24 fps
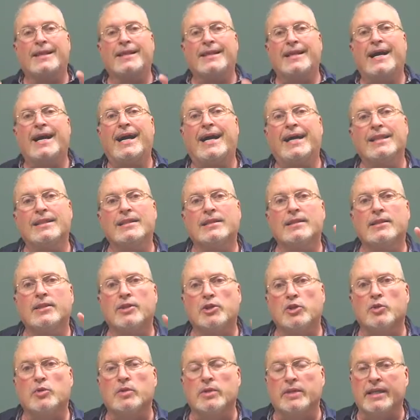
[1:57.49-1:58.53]
God
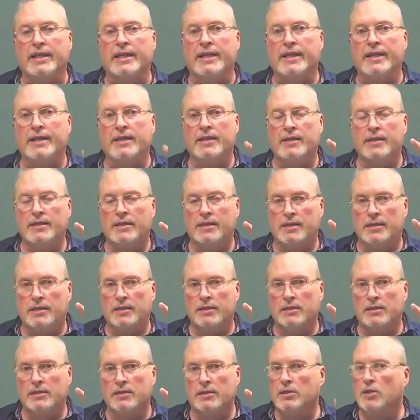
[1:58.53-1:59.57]
literally
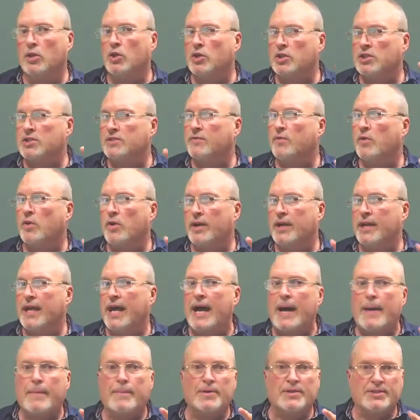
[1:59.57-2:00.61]
looks for an
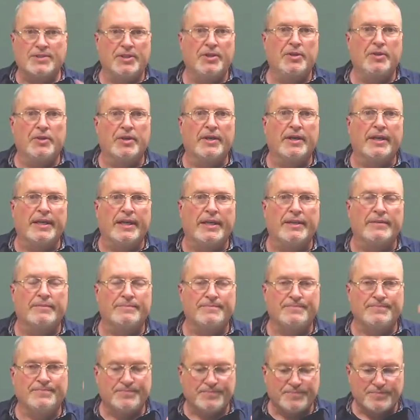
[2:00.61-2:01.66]
opportunity
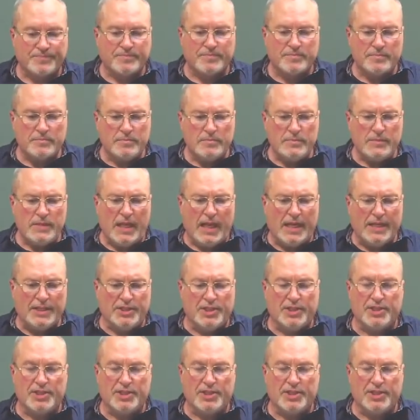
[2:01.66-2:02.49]
to